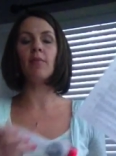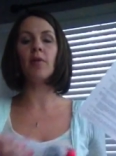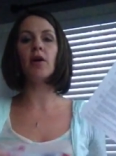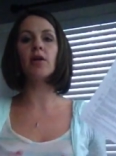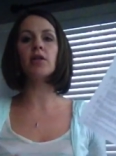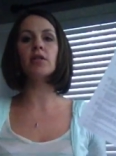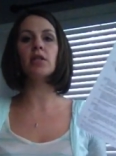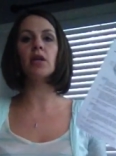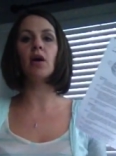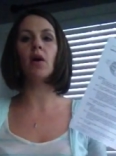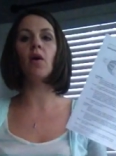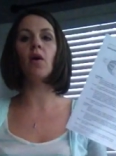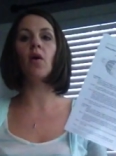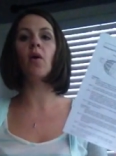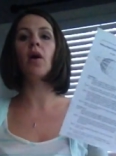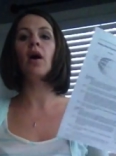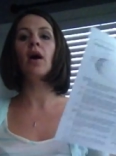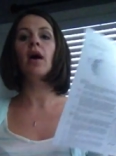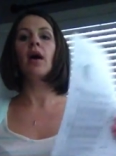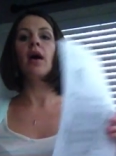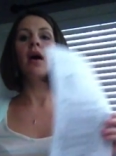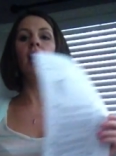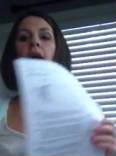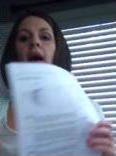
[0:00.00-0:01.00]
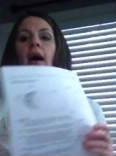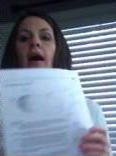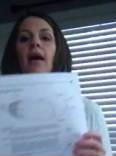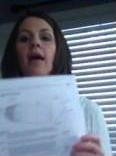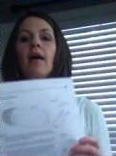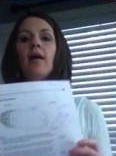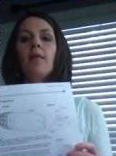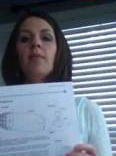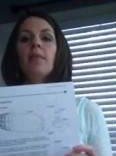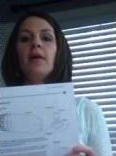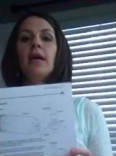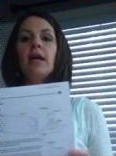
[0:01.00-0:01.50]
I'm also
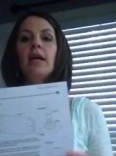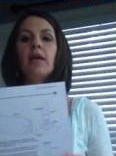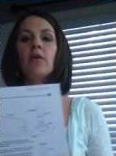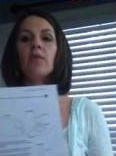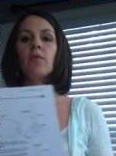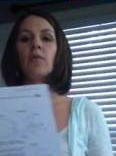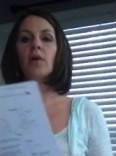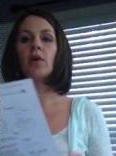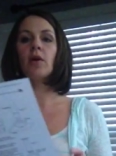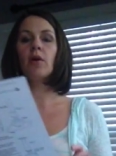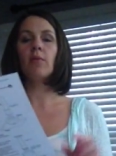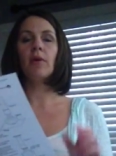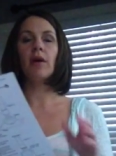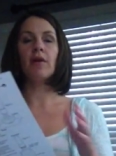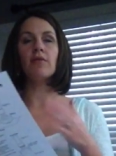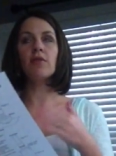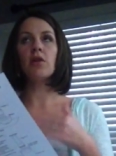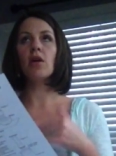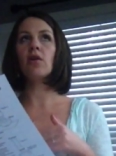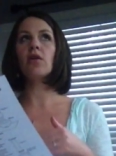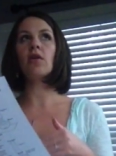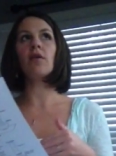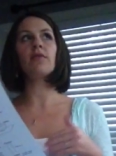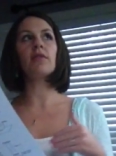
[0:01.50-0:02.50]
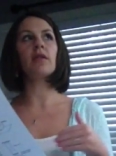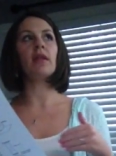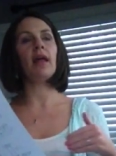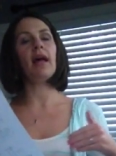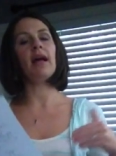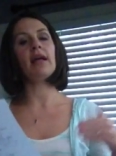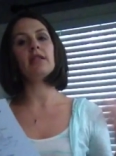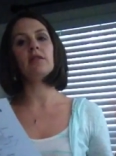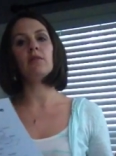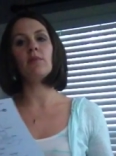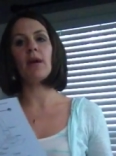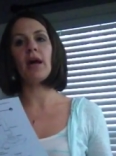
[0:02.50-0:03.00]
um, in a room. I've turned off the
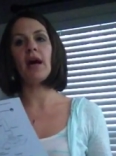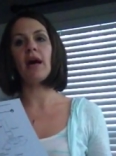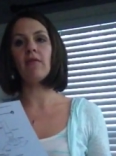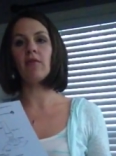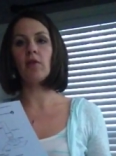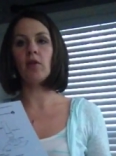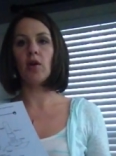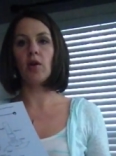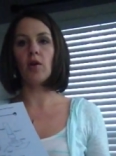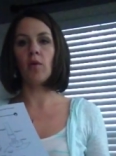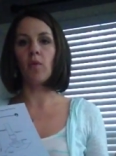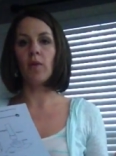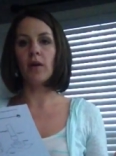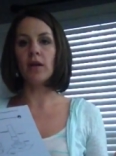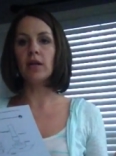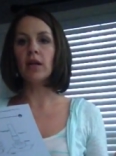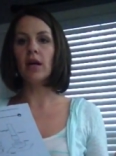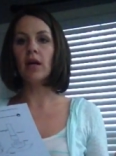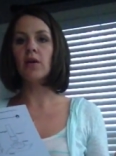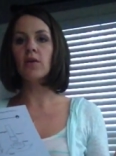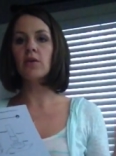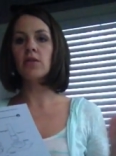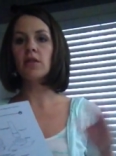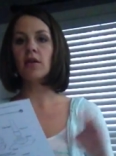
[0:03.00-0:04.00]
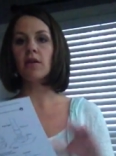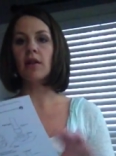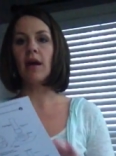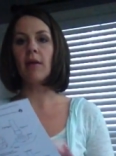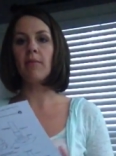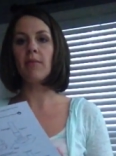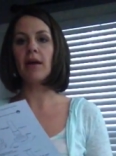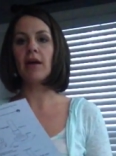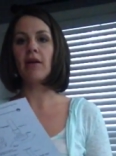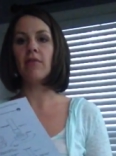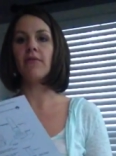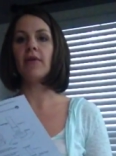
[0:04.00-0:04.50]
lights, but I have a lot of windows, so
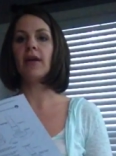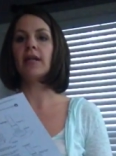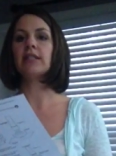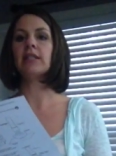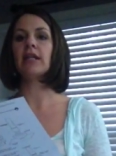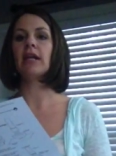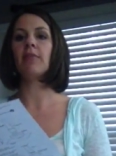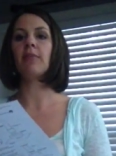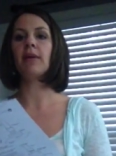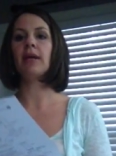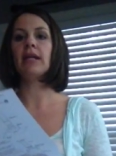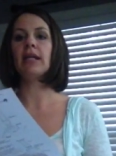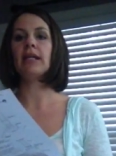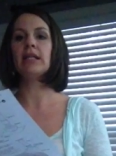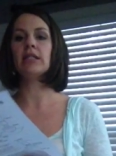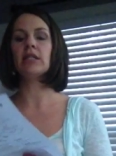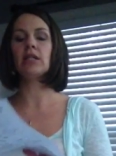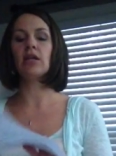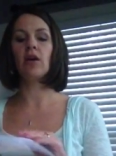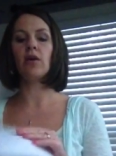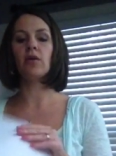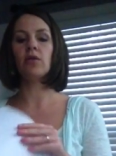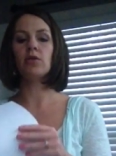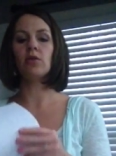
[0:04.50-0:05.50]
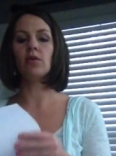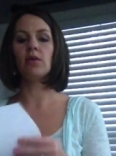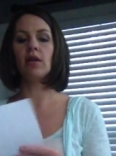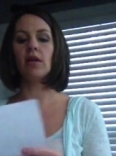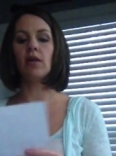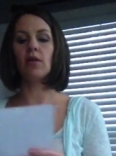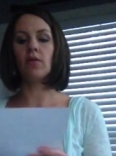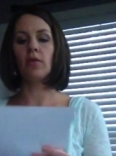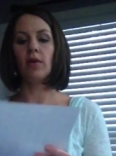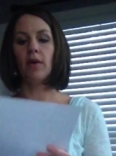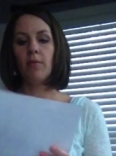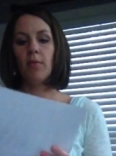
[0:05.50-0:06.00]
that may affect that I may need to go to
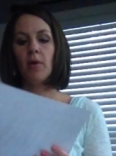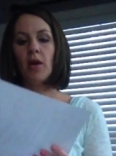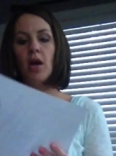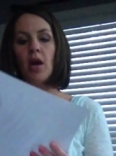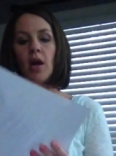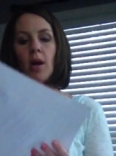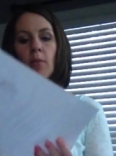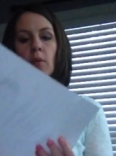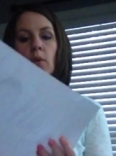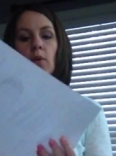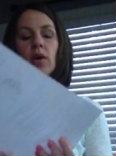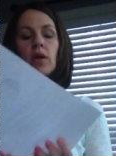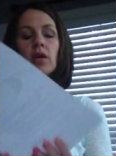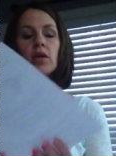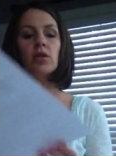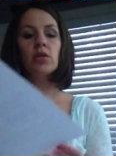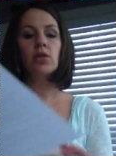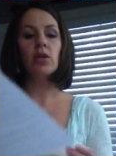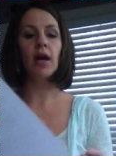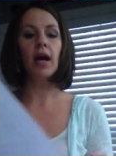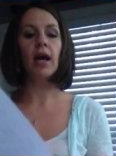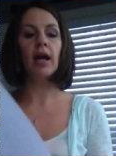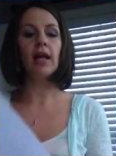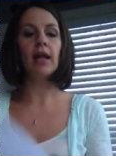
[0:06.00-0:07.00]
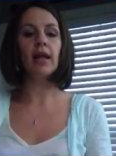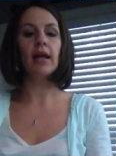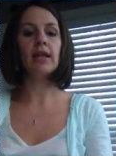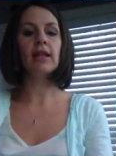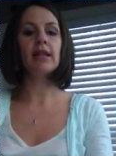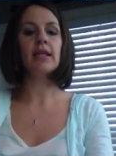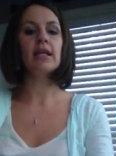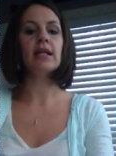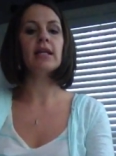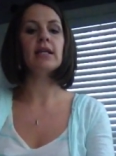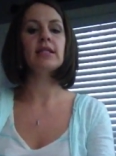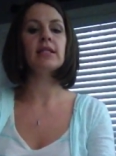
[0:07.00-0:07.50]
another room. But we're going to try it like
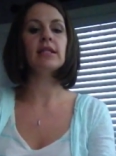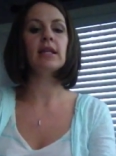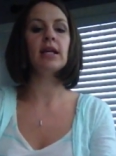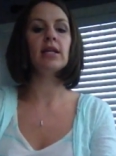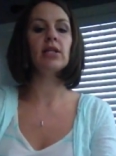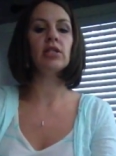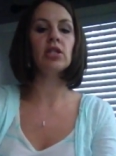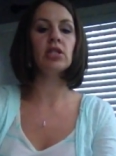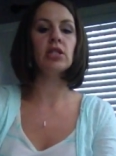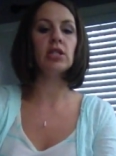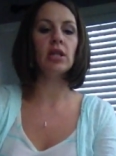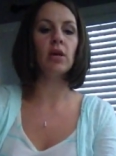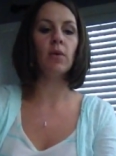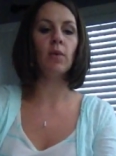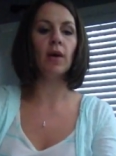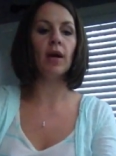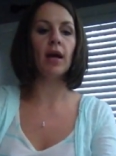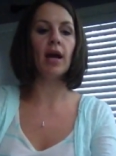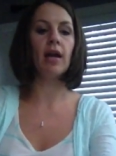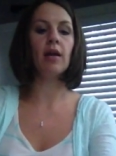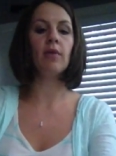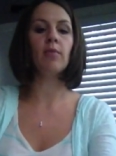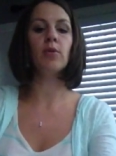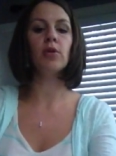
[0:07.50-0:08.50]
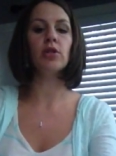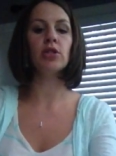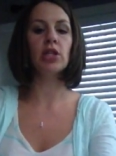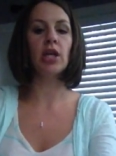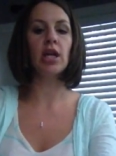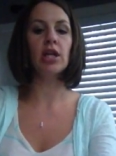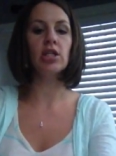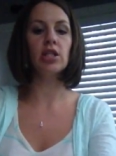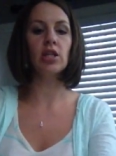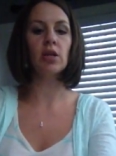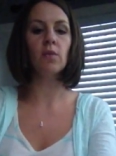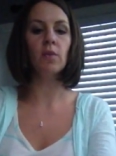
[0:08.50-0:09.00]
this and just see what kind of
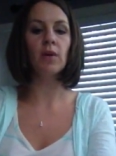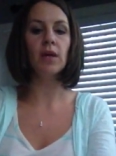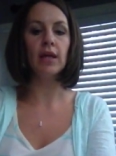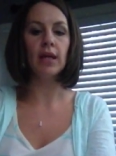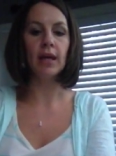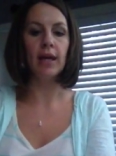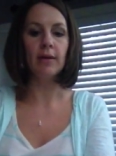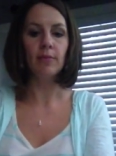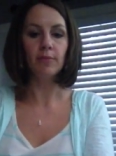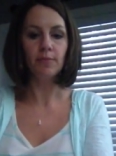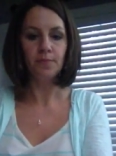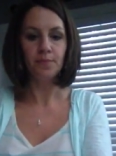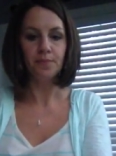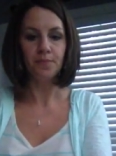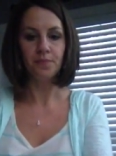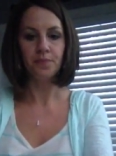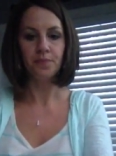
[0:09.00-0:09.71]
projection we get.